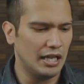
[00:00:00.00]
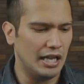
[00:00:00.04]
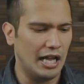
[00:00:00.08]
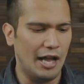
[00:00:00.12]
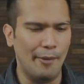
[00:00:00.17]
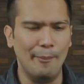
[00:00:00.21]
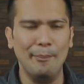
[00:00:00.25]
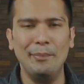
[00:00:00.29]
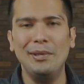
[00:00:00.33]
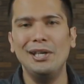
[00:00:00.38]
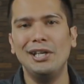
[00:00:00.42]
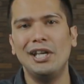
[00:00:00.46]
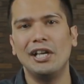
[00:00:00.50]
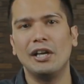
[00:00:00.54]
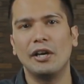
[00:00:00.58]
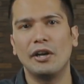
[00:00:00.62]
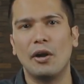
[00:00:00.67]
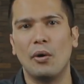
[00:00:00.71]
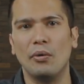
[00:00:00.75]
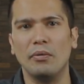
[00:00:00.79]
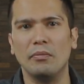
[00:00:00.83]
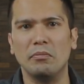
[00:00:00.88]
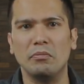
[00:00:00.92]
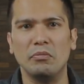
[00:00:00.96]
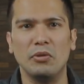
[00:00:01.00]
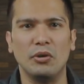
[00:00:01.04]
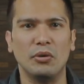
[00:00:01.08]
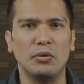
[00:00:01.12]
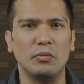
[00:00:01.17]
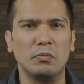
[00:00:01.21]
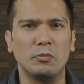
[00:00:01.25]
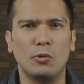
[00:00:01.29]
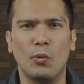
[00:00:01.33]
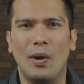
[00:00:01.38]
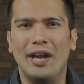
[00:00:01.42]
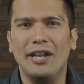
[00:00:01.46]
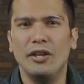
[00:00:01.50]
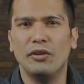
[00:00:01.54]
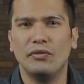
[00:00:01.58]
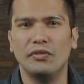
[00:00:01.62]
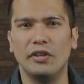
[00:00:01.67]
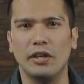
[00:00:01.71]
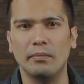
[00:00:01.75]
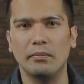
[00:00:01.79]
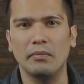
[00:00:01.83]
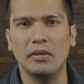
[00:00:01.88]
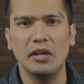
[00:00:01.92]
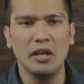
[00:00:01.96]
I'm meeting around 20 of
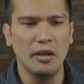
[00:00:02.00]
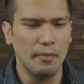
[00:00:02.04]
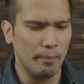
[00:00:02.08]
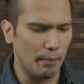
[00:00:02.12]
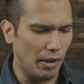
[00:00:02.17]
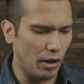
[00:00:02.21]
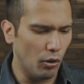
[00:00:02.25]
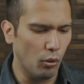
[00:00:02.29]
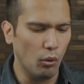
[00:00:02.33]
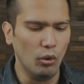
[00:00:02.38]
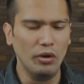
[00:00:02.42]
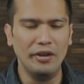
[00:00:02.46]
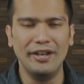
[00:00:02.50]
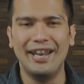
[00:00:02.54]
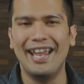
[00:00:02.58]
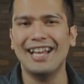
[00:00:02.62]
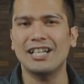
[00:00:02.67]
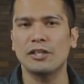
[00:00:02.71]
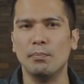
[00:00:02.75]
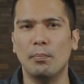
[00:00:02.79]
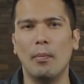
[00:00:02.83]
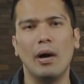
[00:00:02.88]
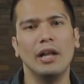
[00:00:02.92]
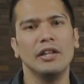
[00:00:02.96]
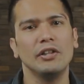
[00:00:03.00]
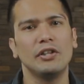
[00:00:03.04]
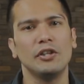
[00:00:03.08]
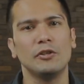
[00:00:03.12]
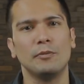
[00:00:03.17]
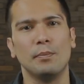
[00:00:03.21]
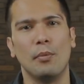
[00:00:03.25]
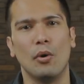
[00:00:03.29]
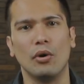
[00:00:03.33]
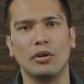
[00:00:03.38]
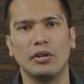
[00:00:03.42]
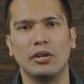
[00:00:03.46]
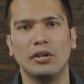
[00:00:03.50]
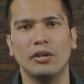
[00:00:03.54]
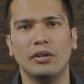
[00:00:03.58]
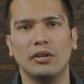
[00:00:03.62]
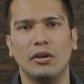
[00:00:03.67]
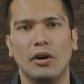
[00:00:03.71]
them. My whole next month is booked.